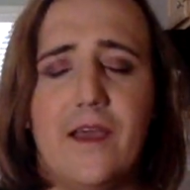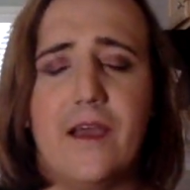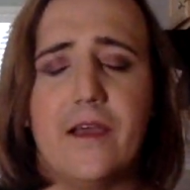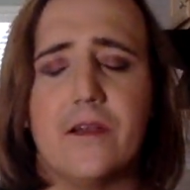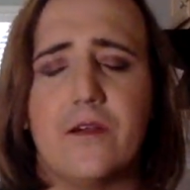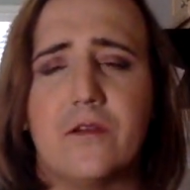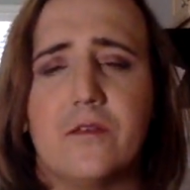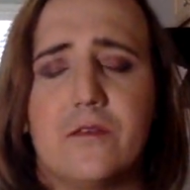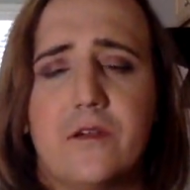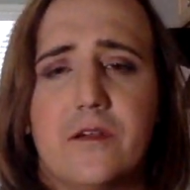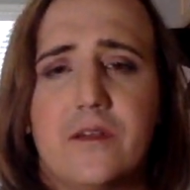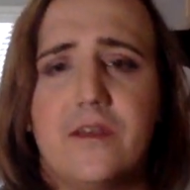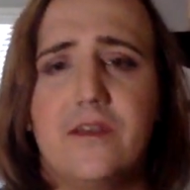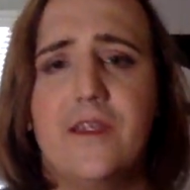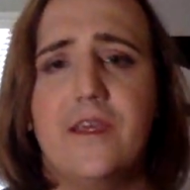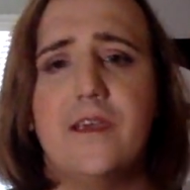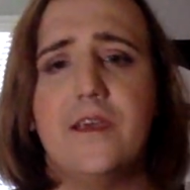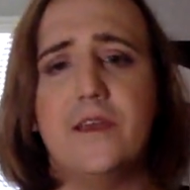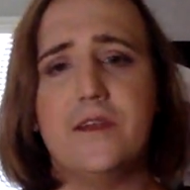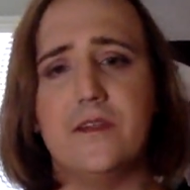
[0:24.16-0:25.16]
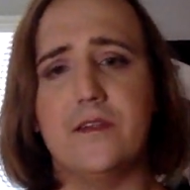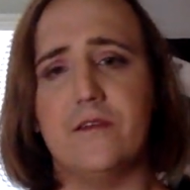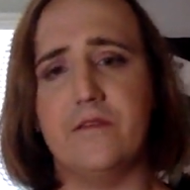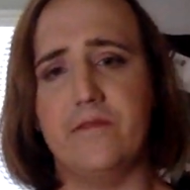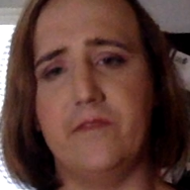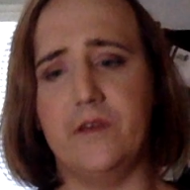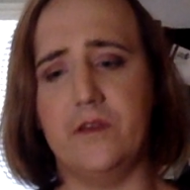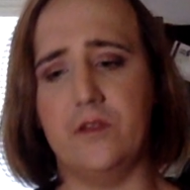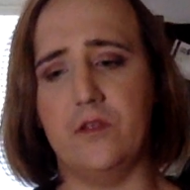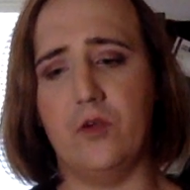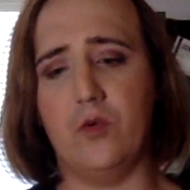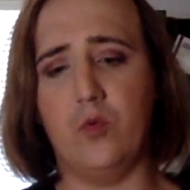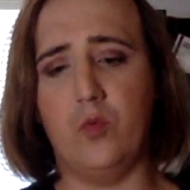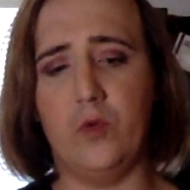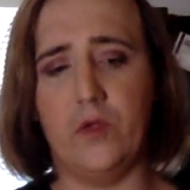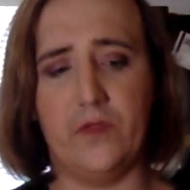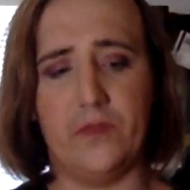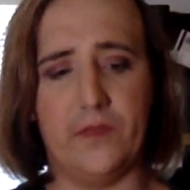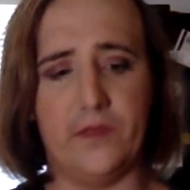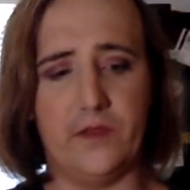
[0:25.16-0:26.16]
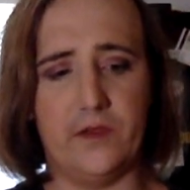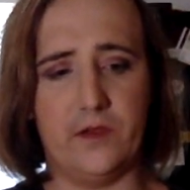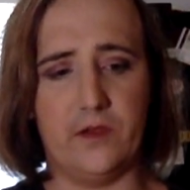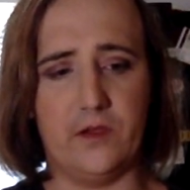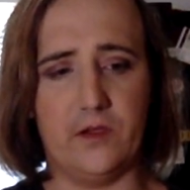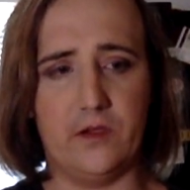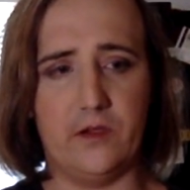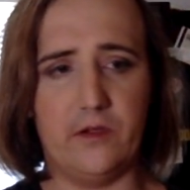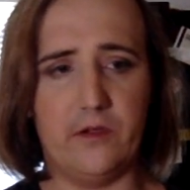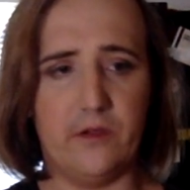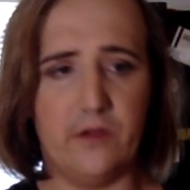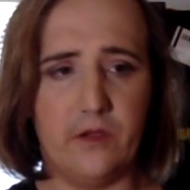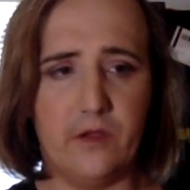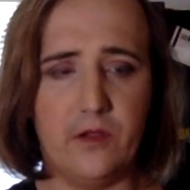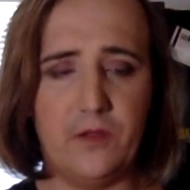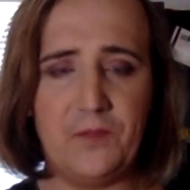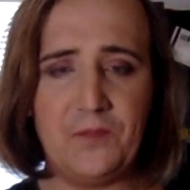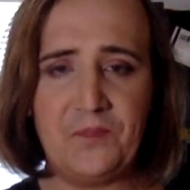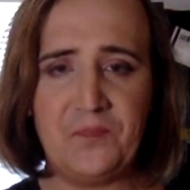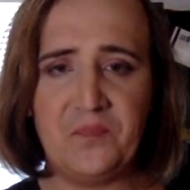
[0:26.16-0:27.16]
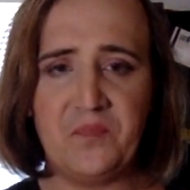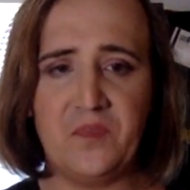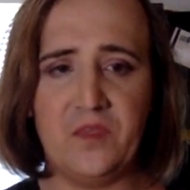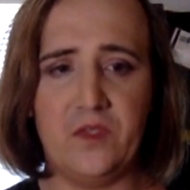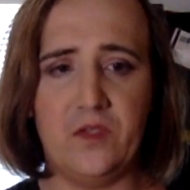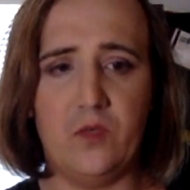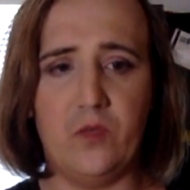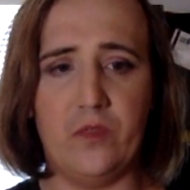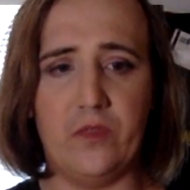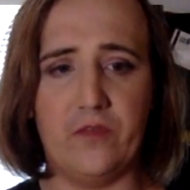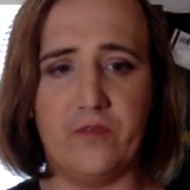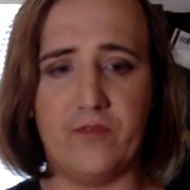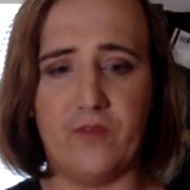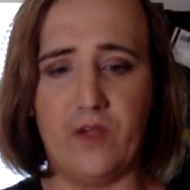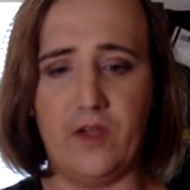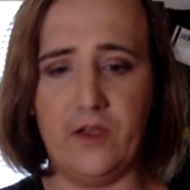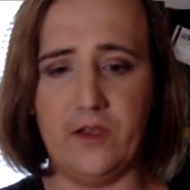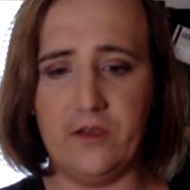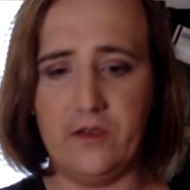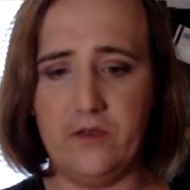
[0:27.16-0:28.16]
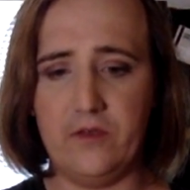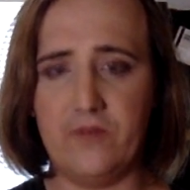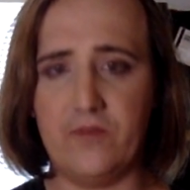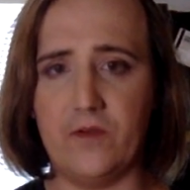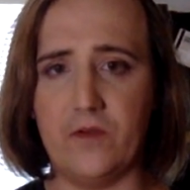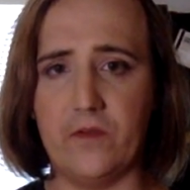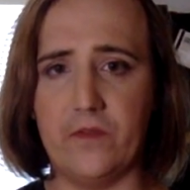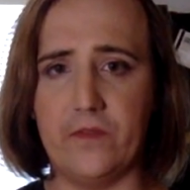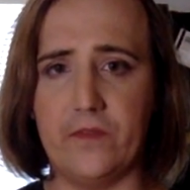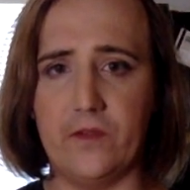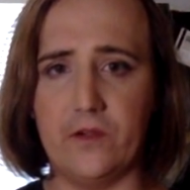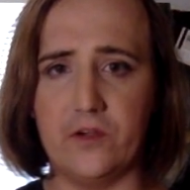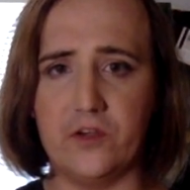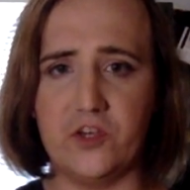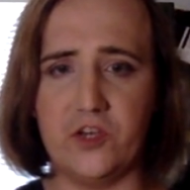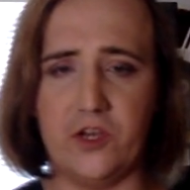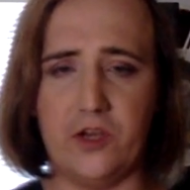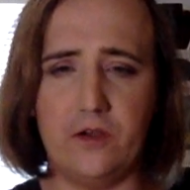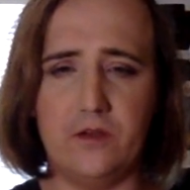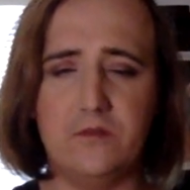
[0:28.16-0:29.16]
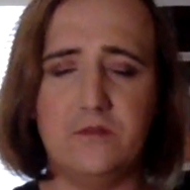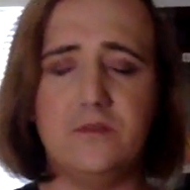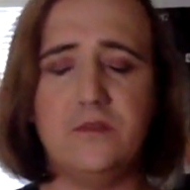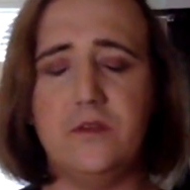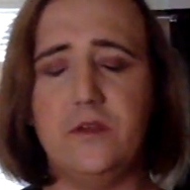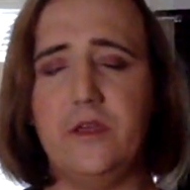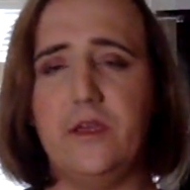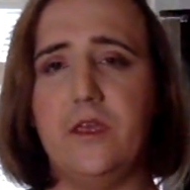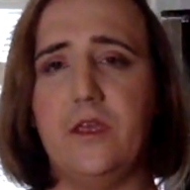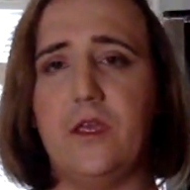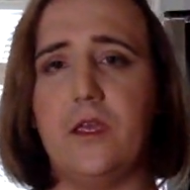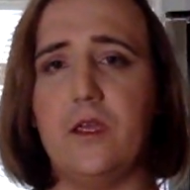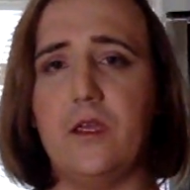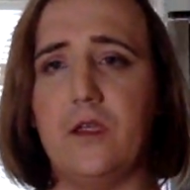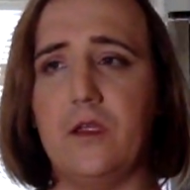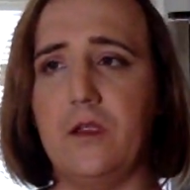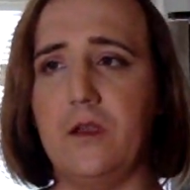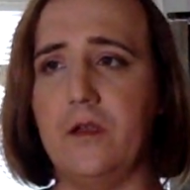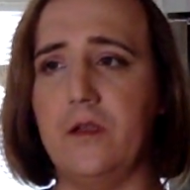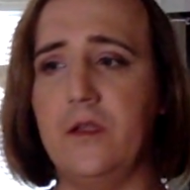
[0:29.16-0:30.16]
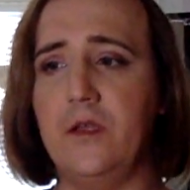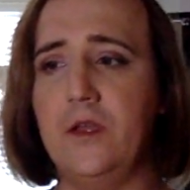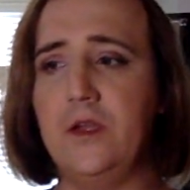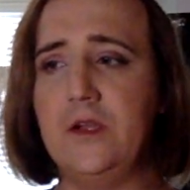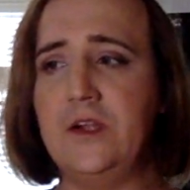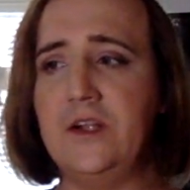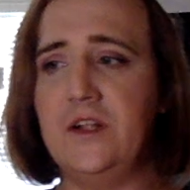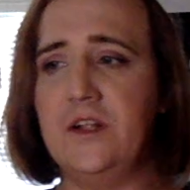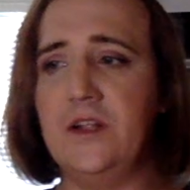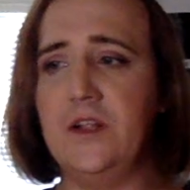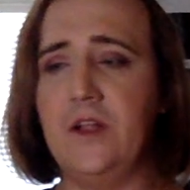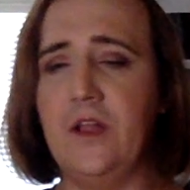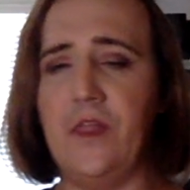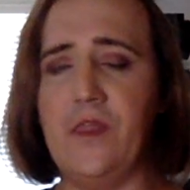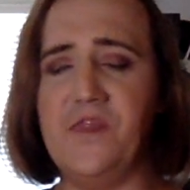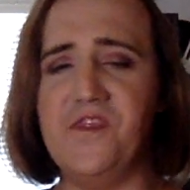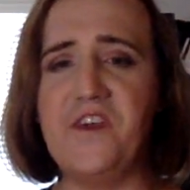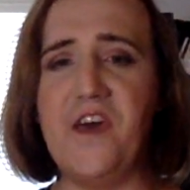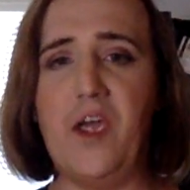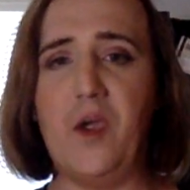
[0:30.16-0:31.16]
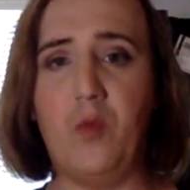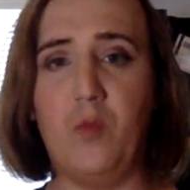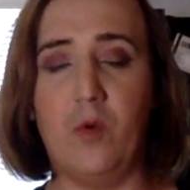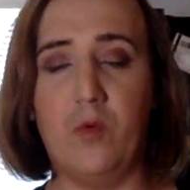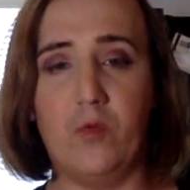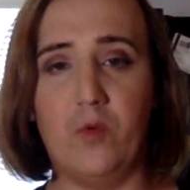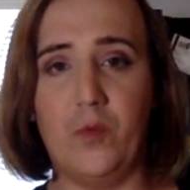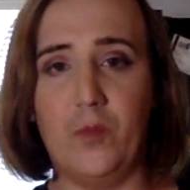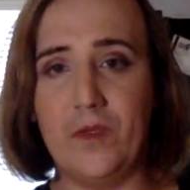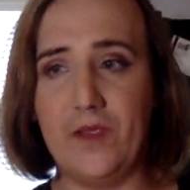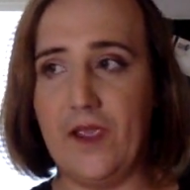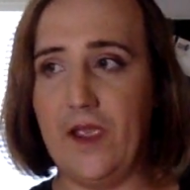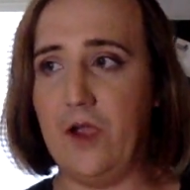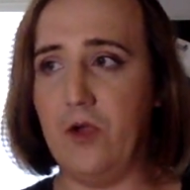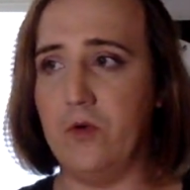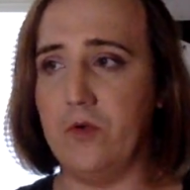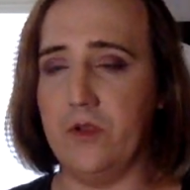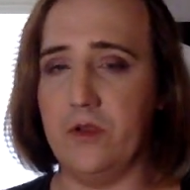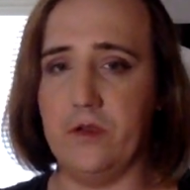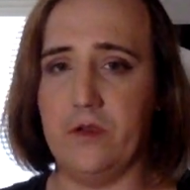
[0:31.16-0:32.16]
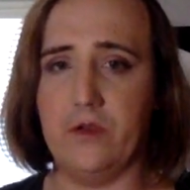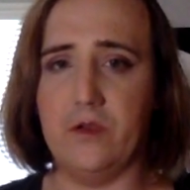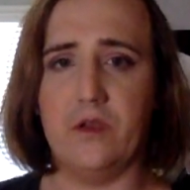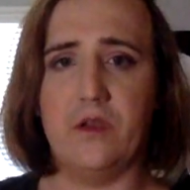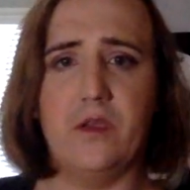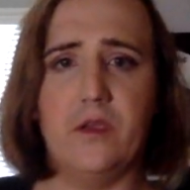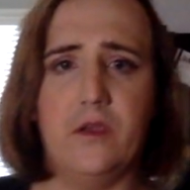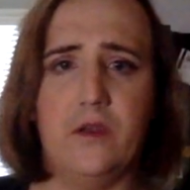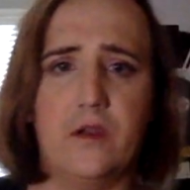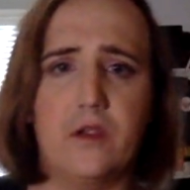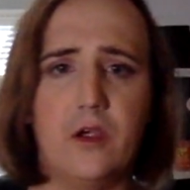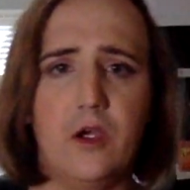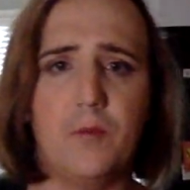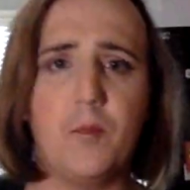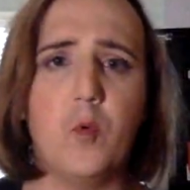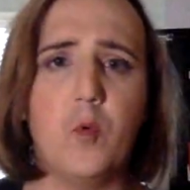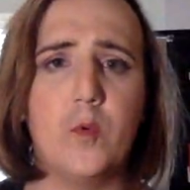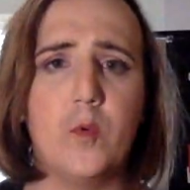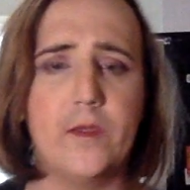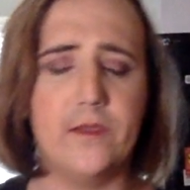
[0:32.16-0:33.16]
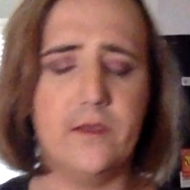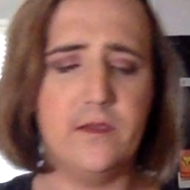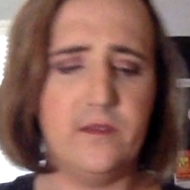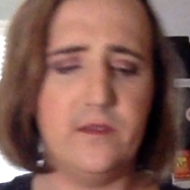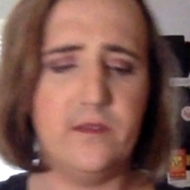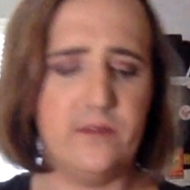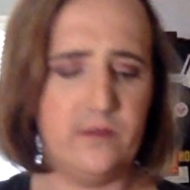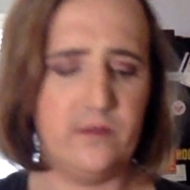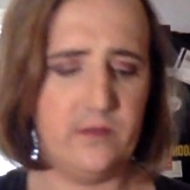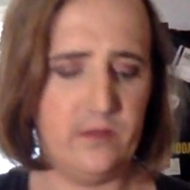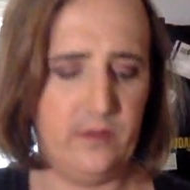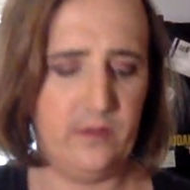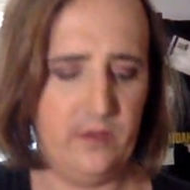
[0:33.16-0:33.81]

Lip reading: earlier today I did a video with a friend for their channel, and that one will be out in a couple weeks.